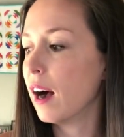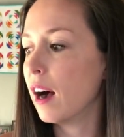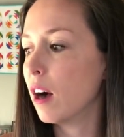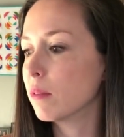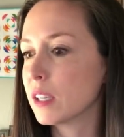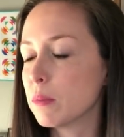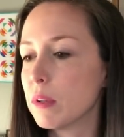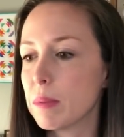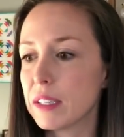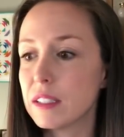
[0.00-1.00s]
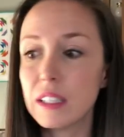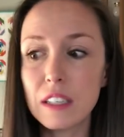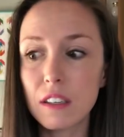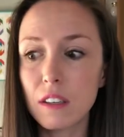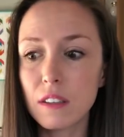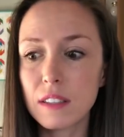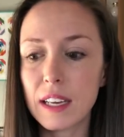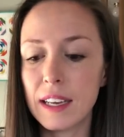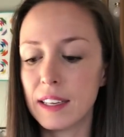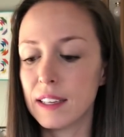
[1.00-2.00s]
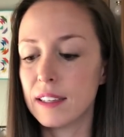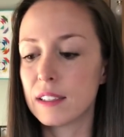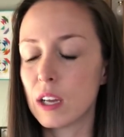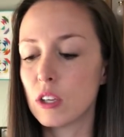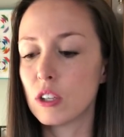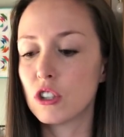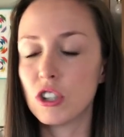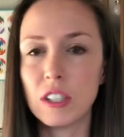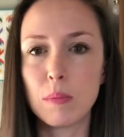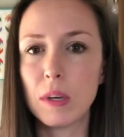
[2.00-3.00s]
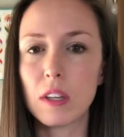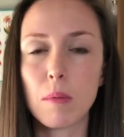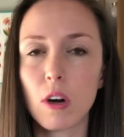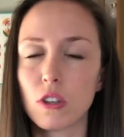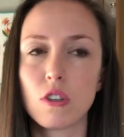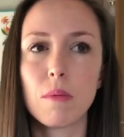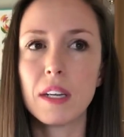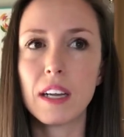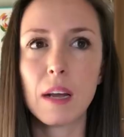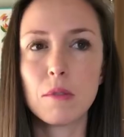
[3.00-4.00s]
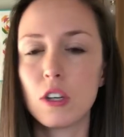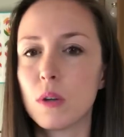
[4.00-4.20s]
um, gets me the best deals, is she's been to the park so many times.